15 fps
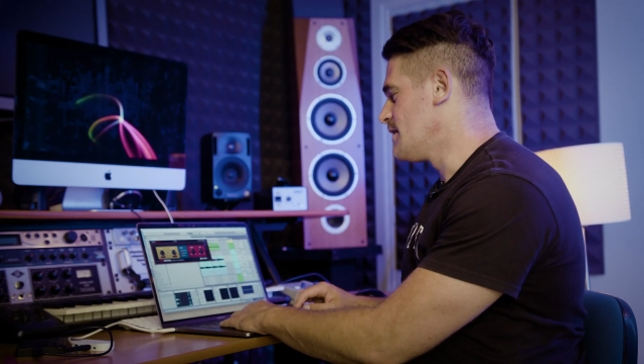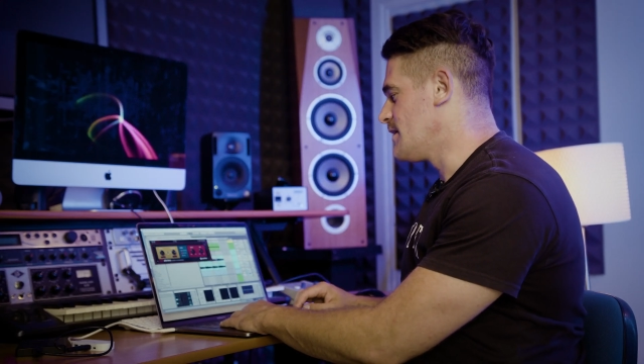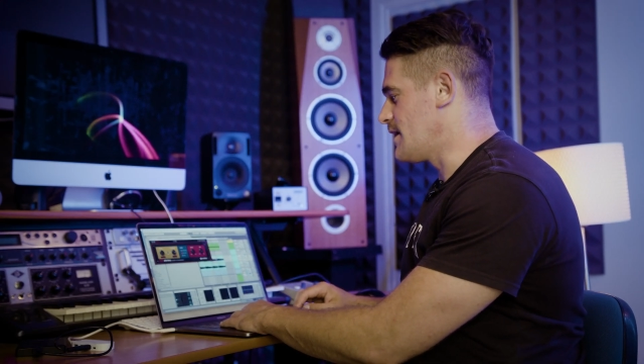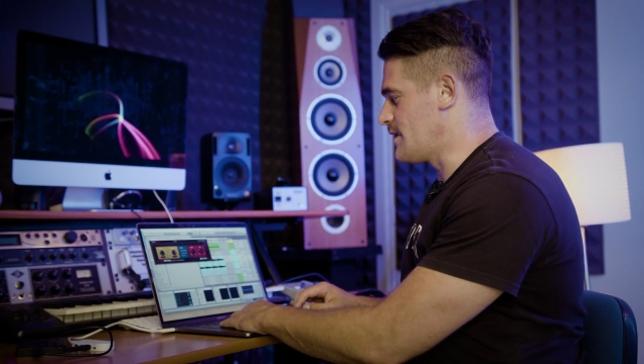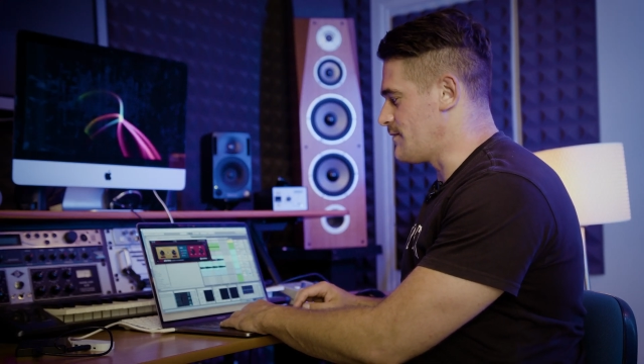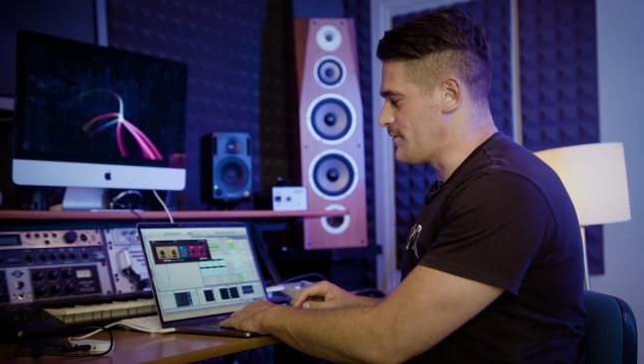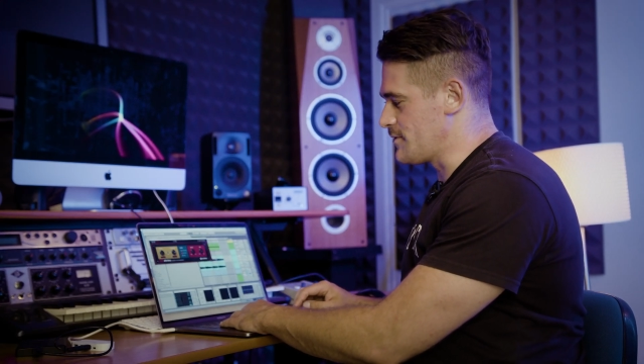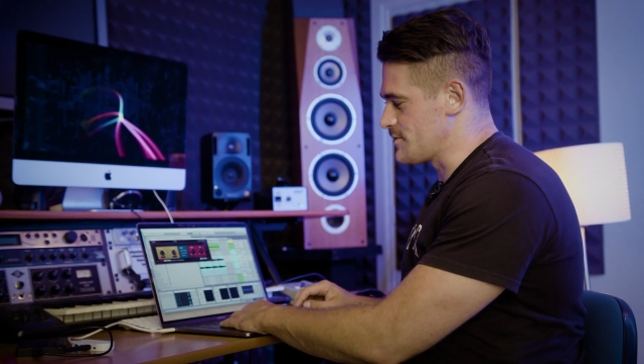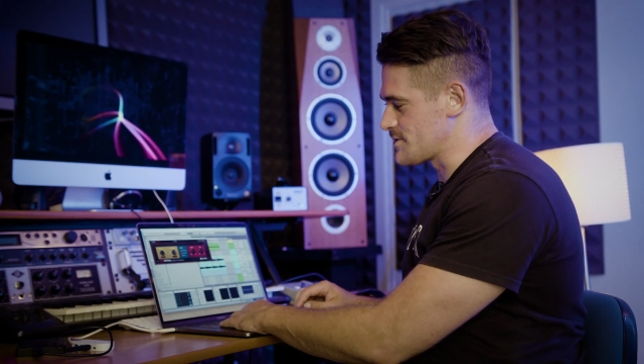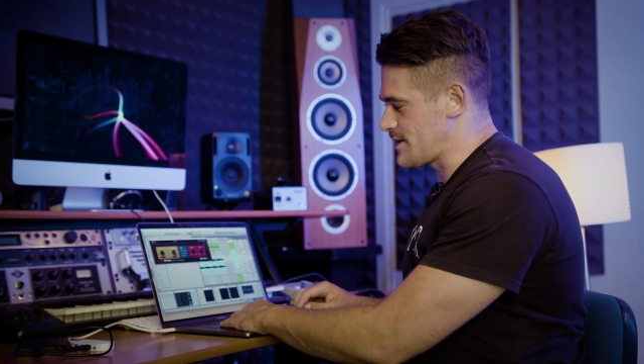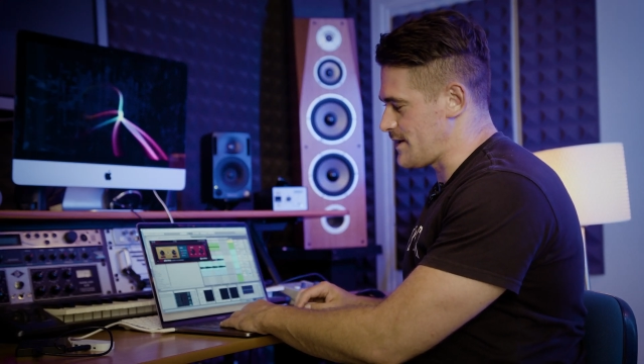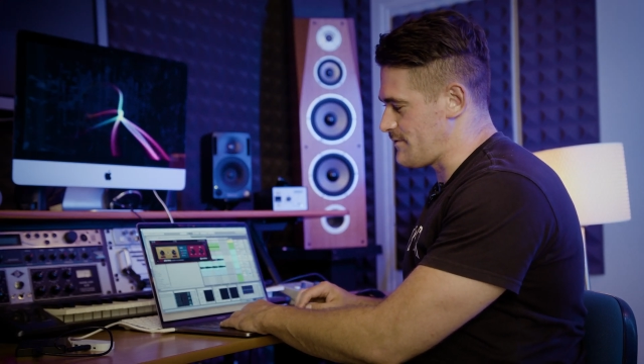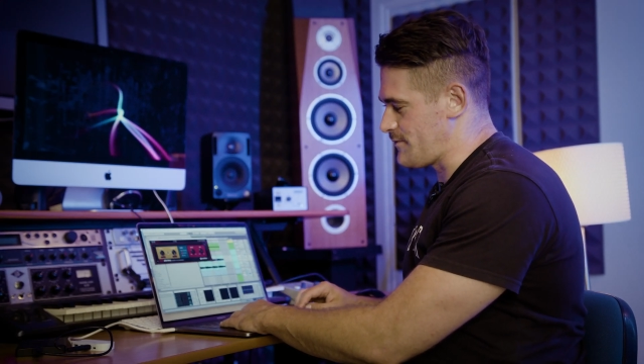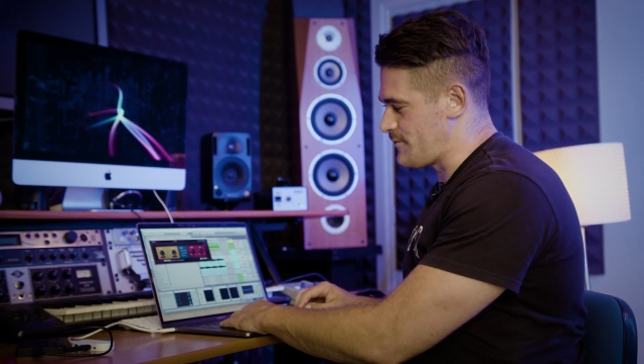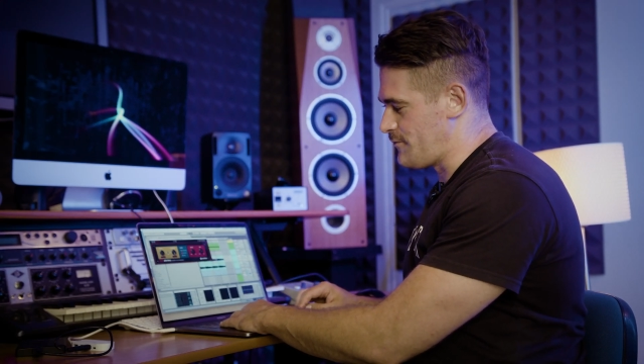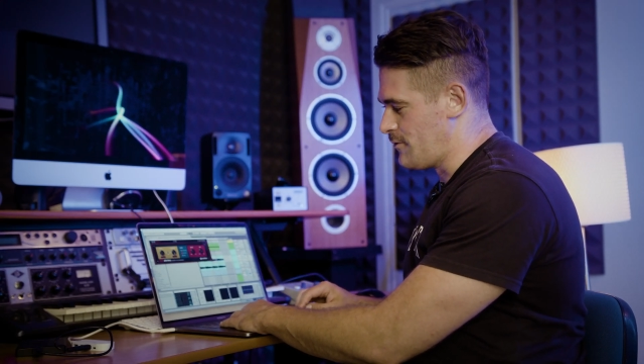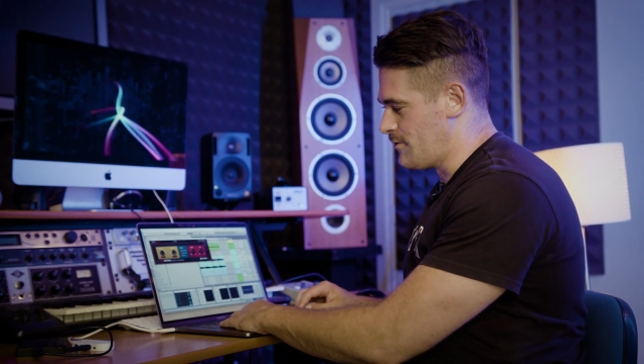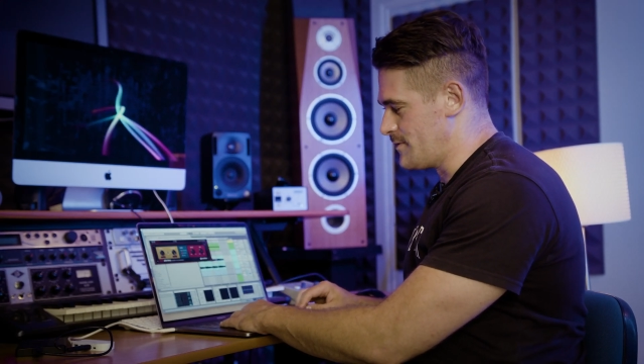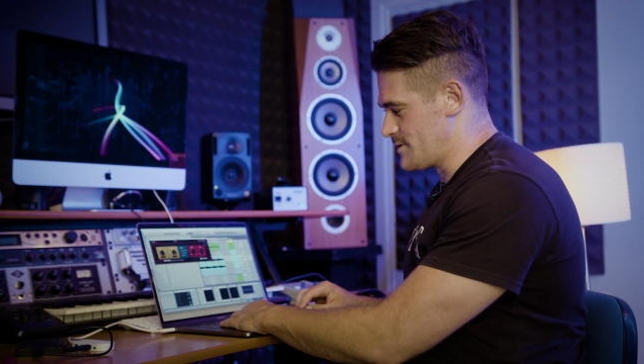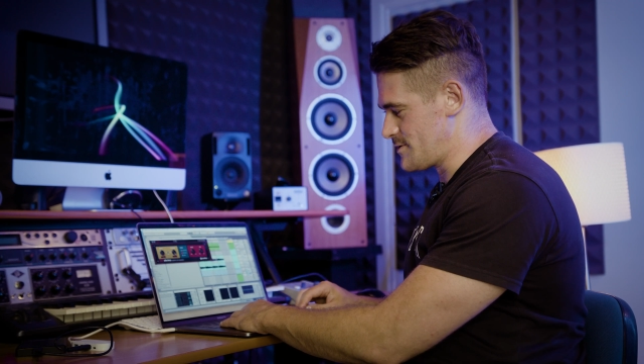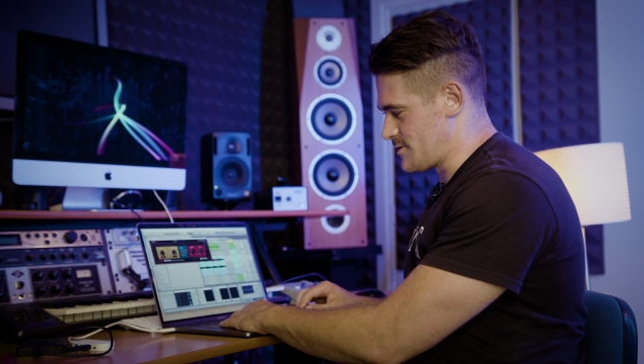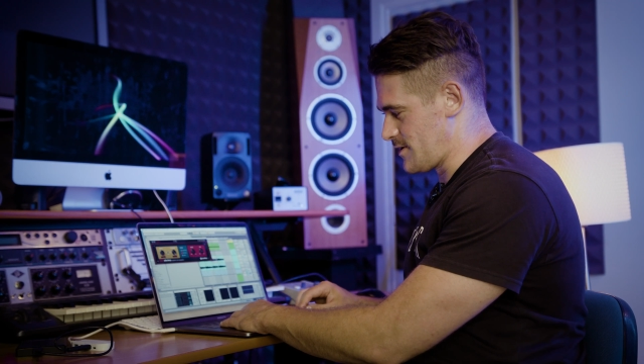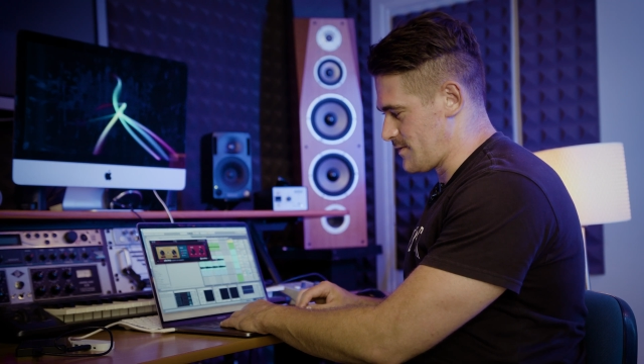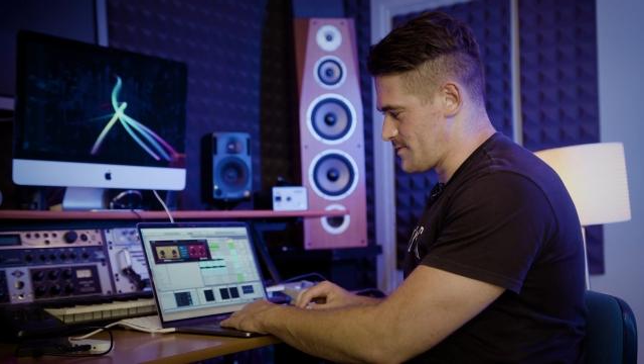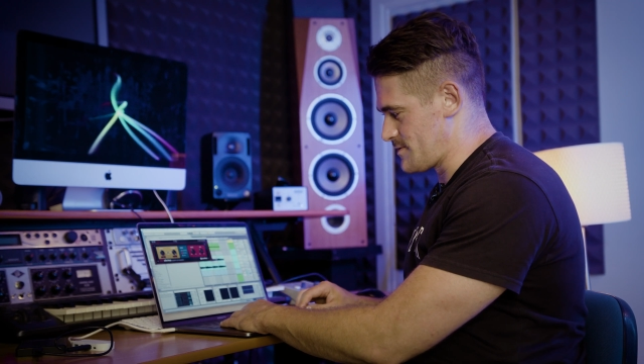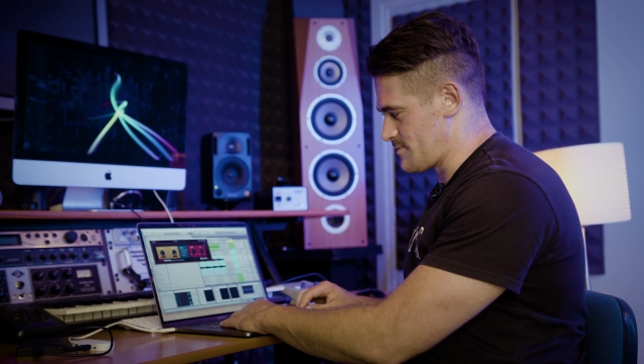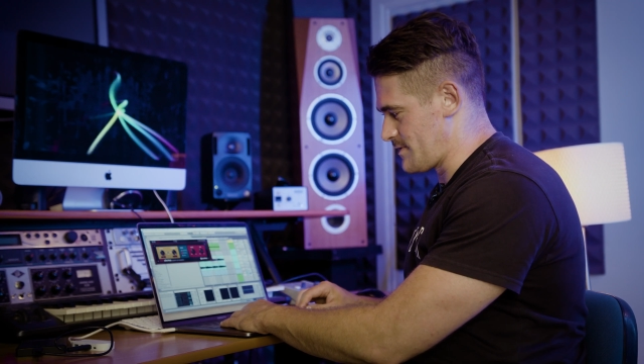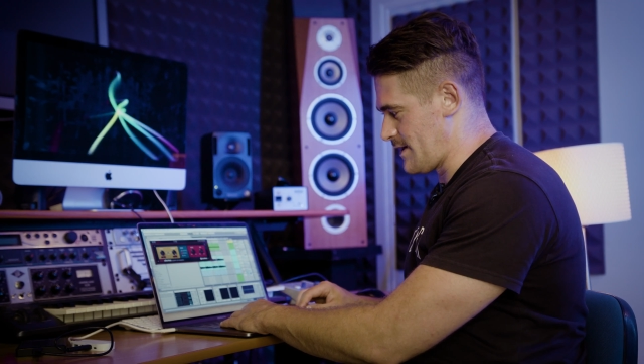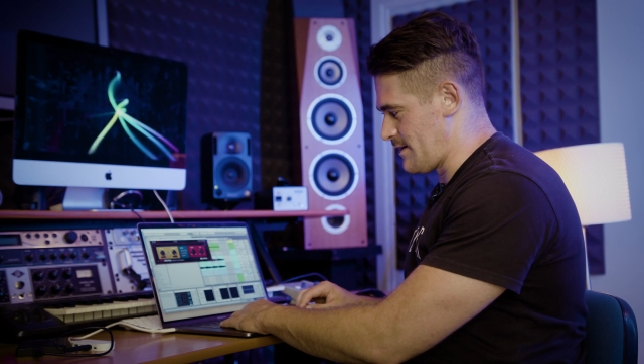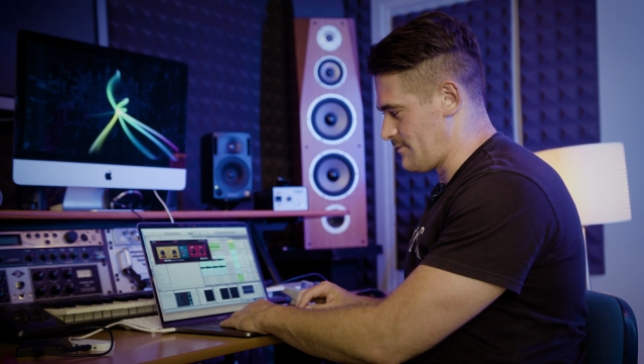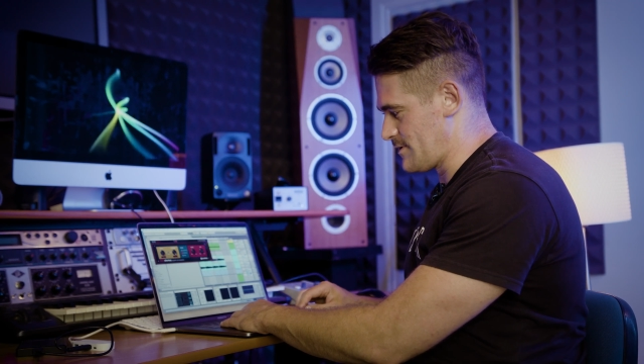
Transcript: And then we also have the formants dropped as well,